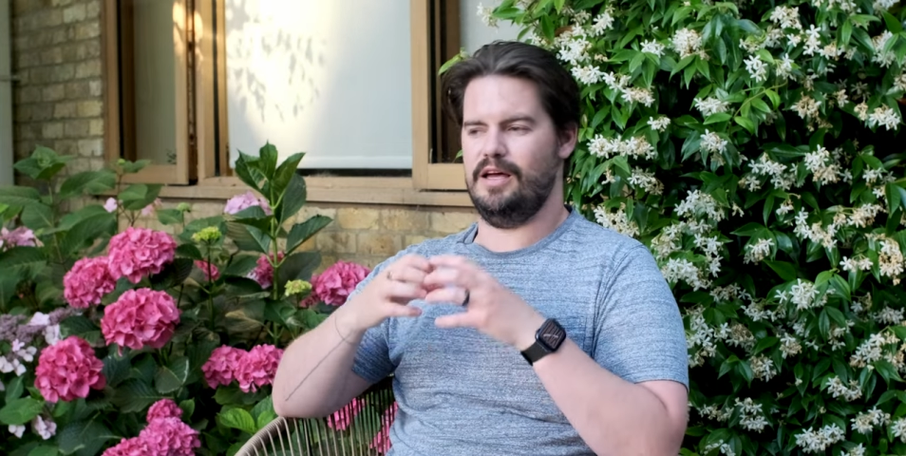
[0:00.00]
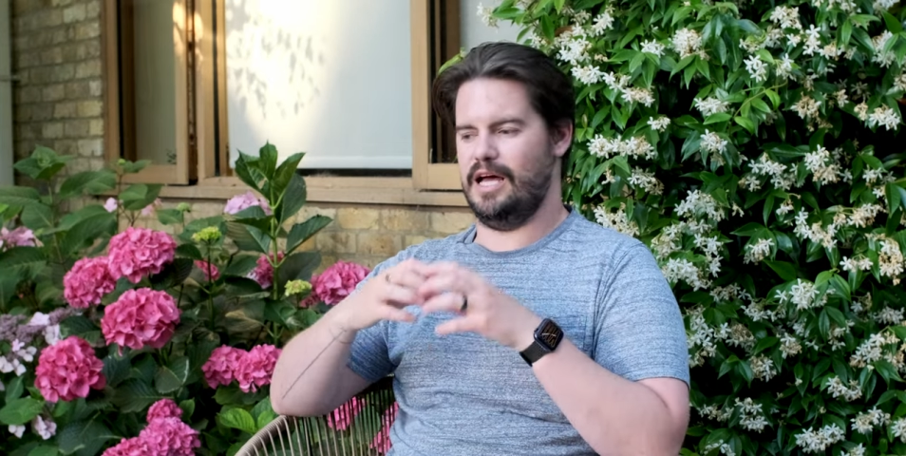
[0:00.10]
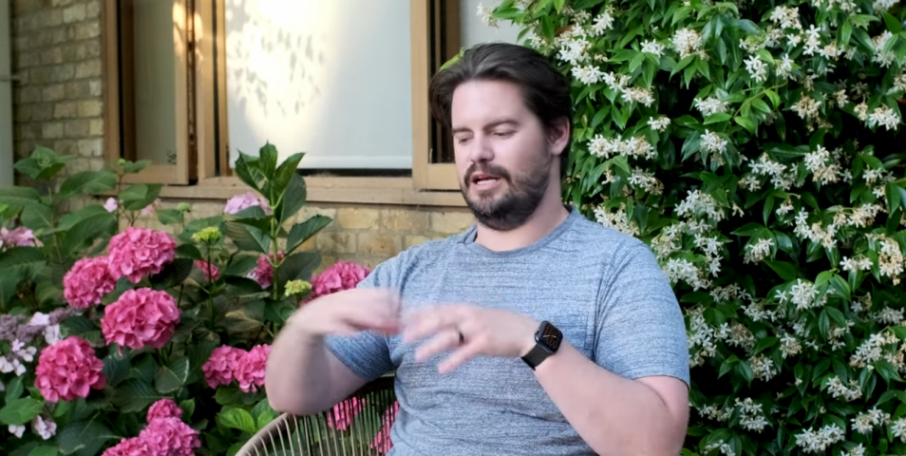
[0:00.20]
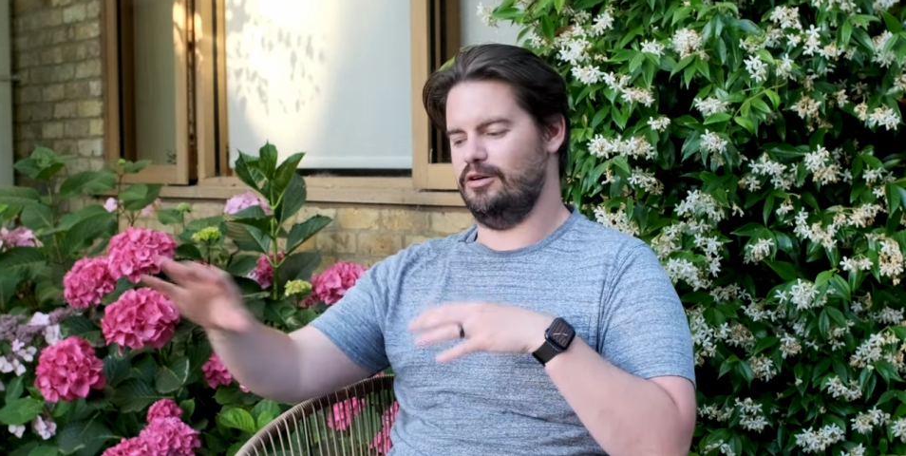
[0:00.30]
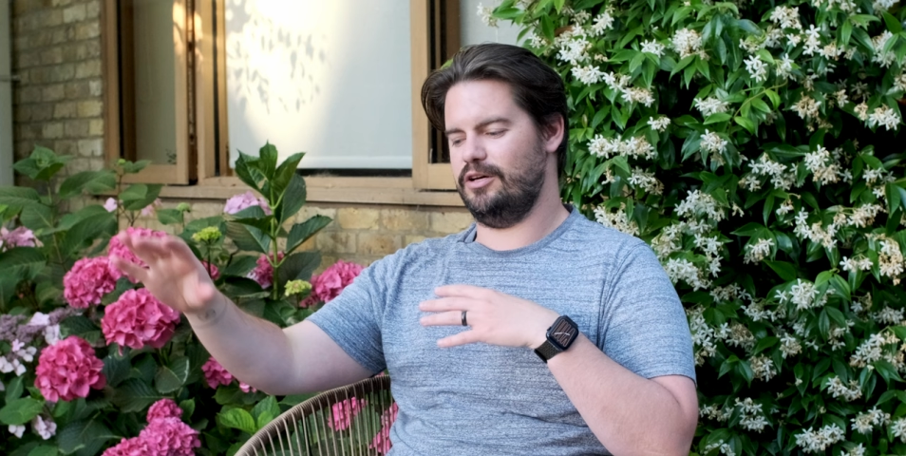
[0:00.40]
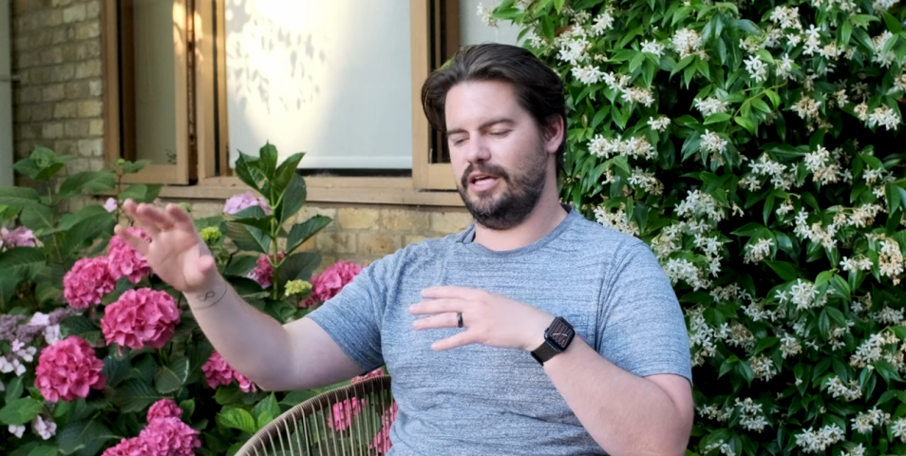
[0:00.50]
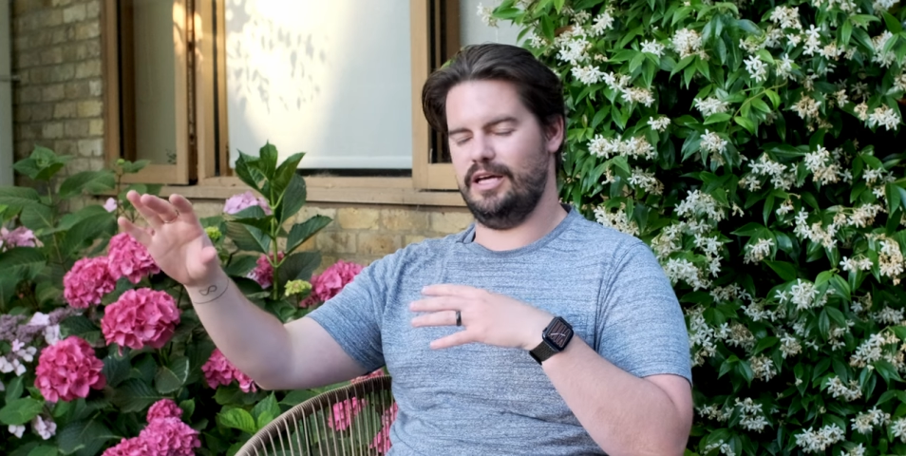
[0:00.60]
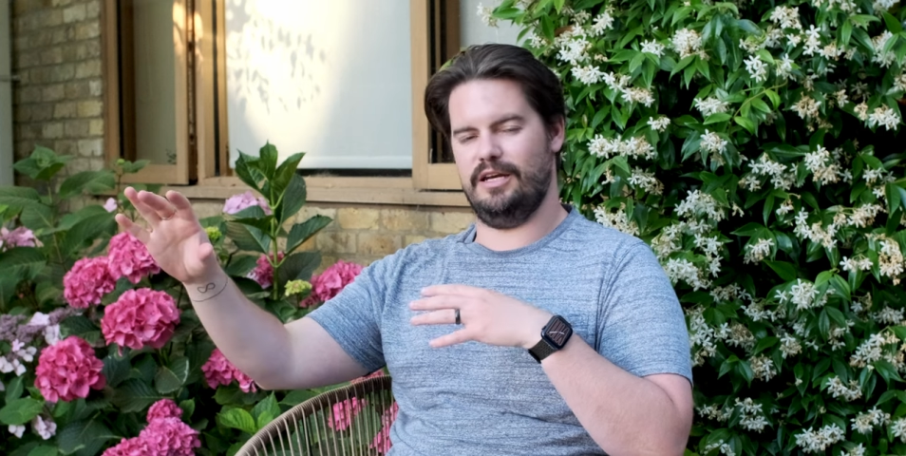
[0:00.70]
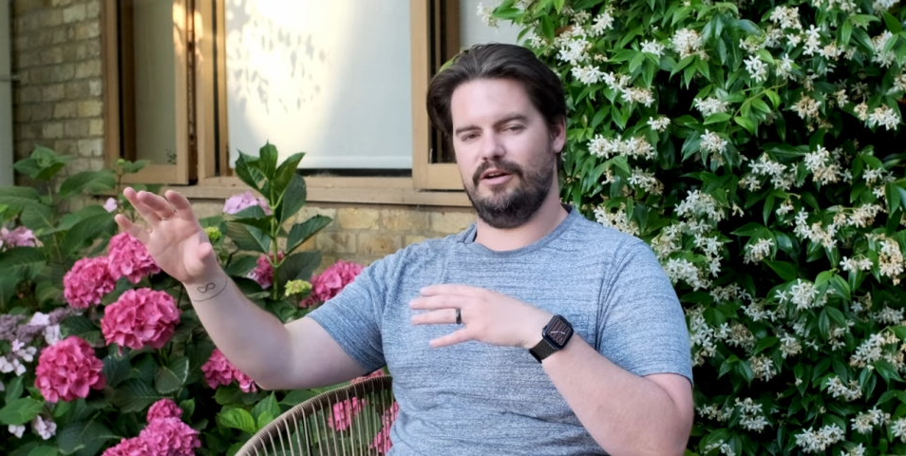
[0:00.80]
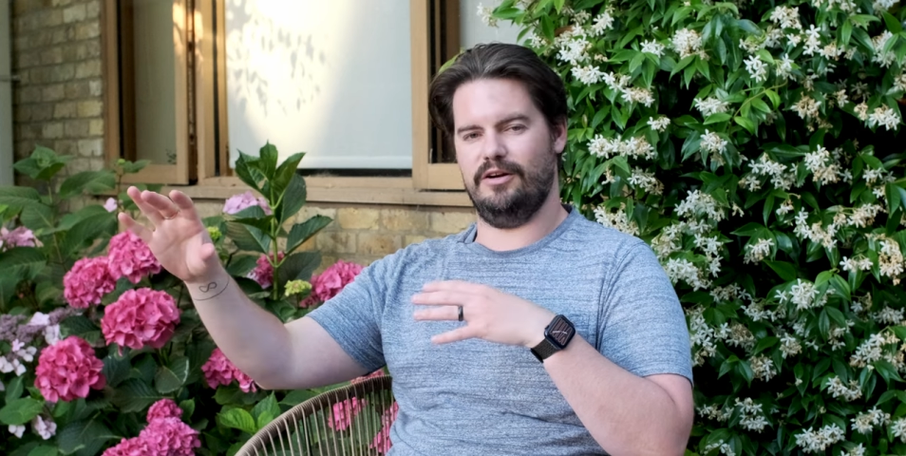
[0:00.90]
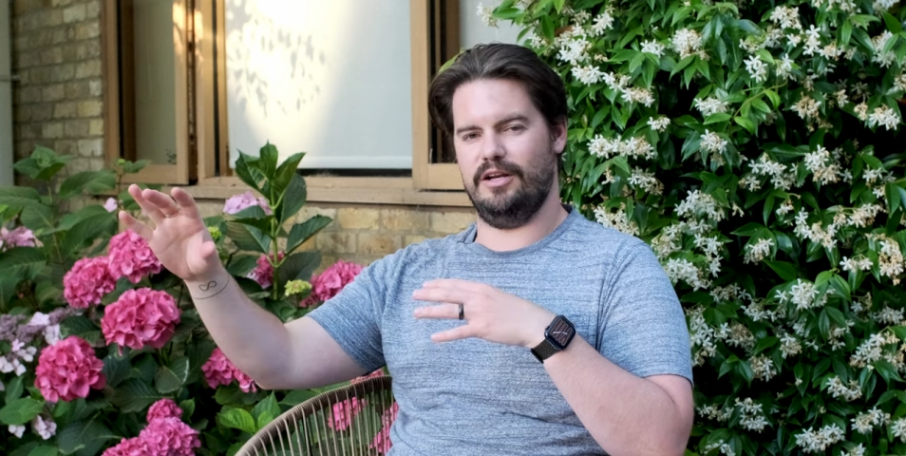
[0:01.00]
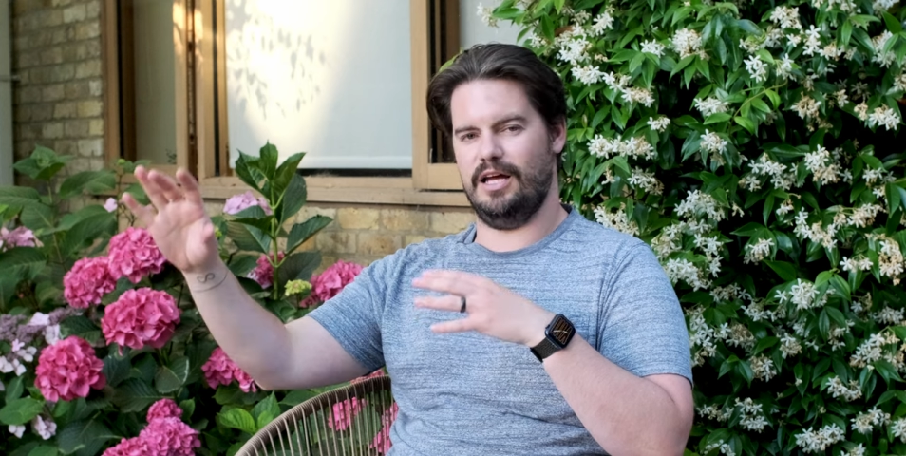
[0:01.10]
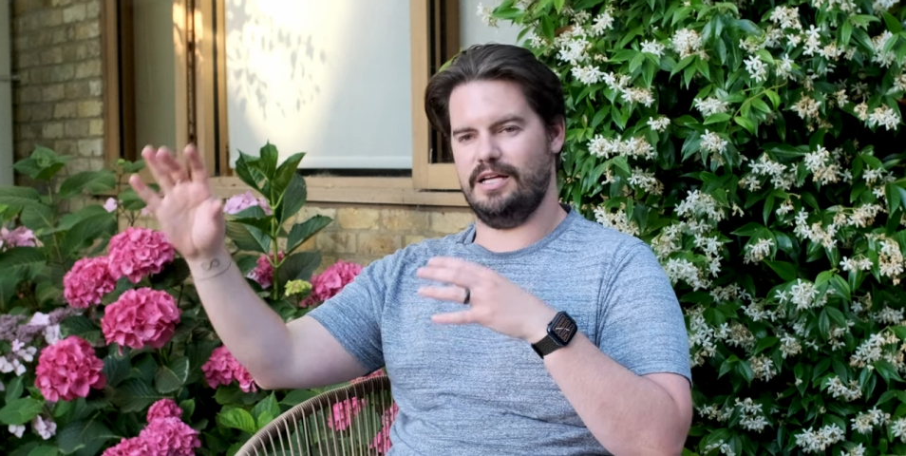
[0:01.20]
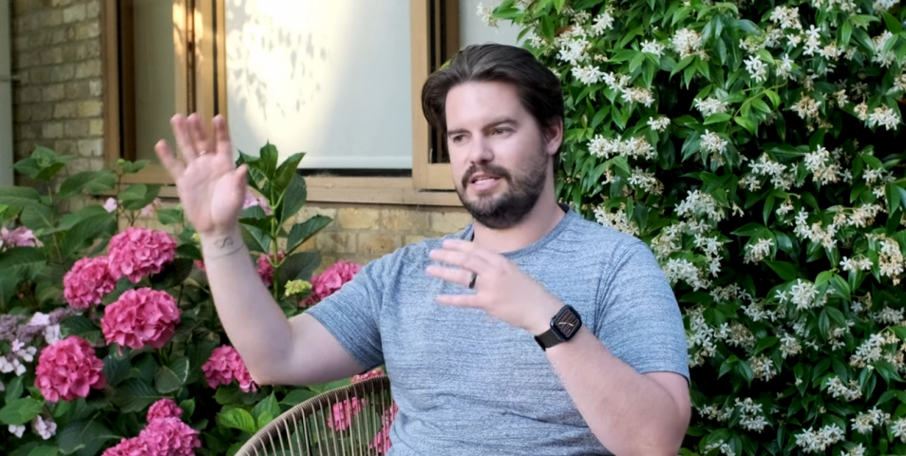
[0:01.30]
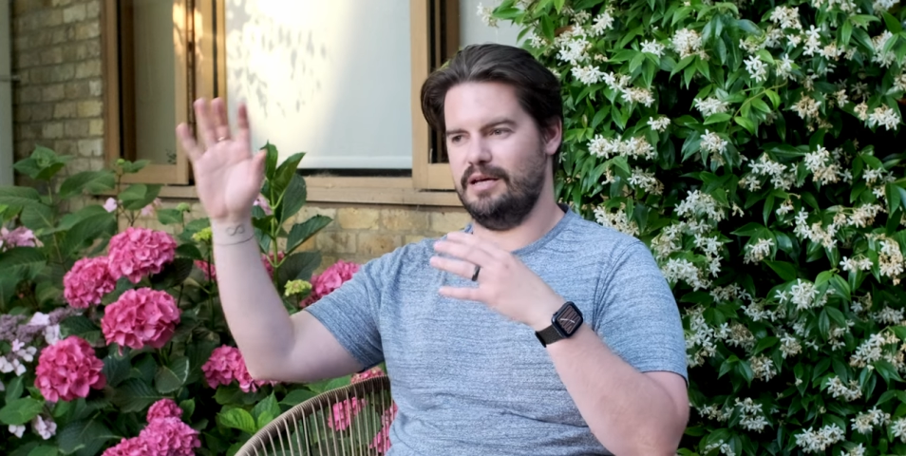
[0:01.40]
and looking at it on a
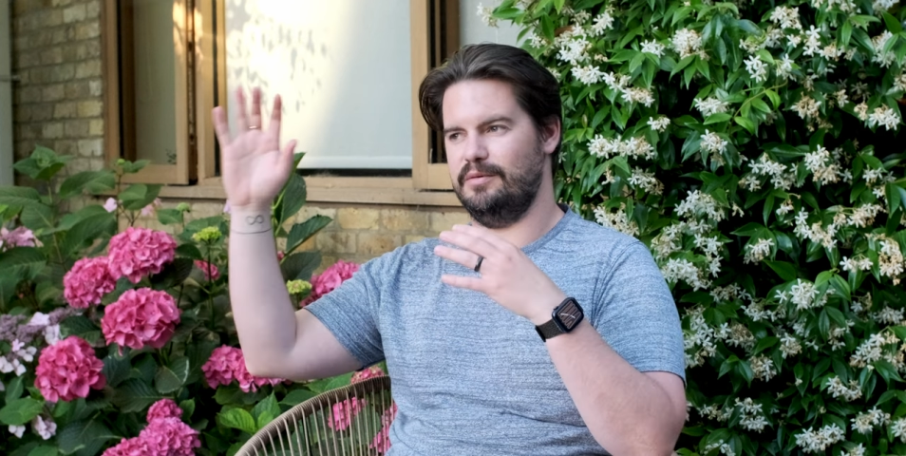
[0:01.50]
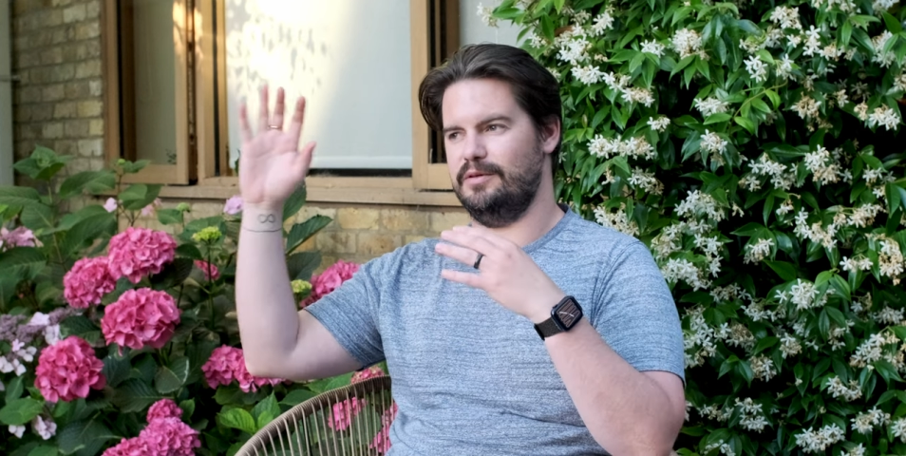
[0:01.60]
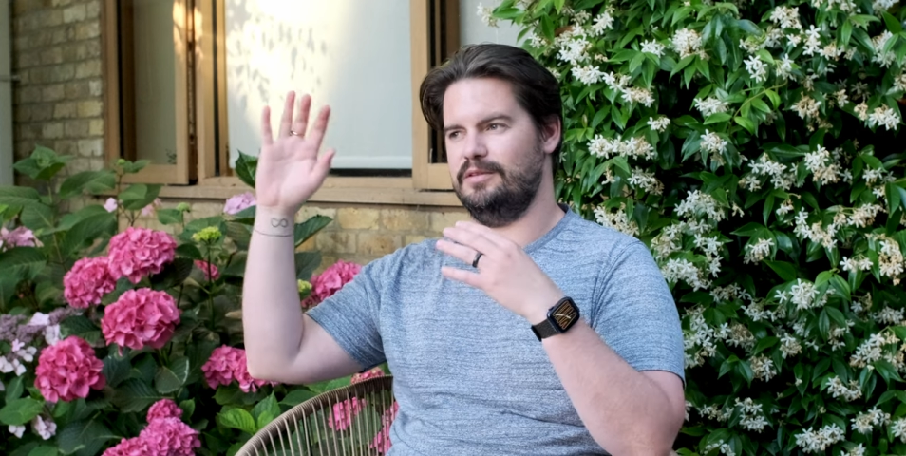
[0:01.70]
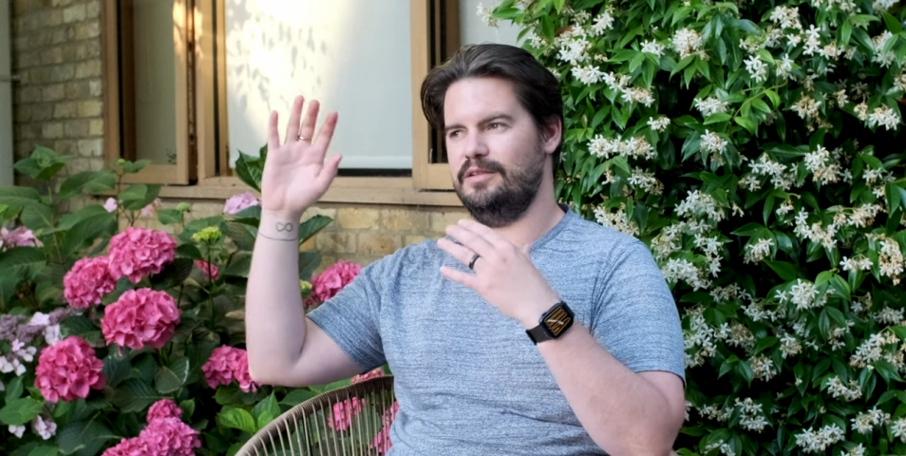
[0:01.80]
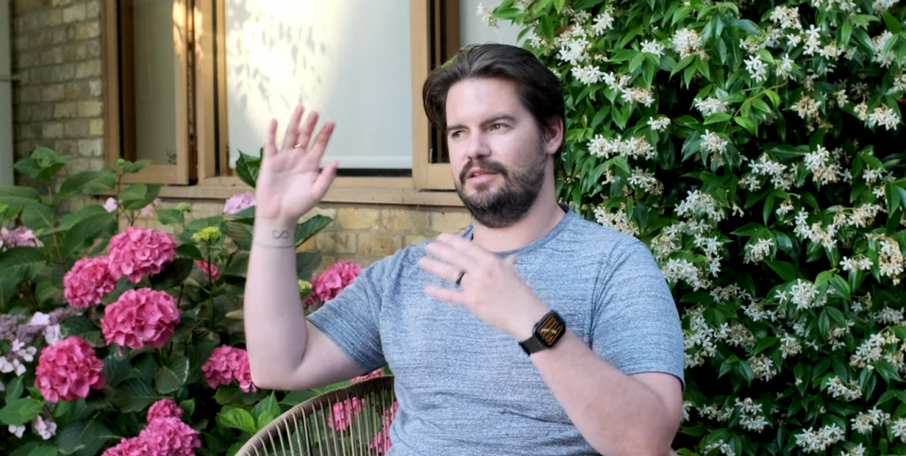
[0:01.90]
light table.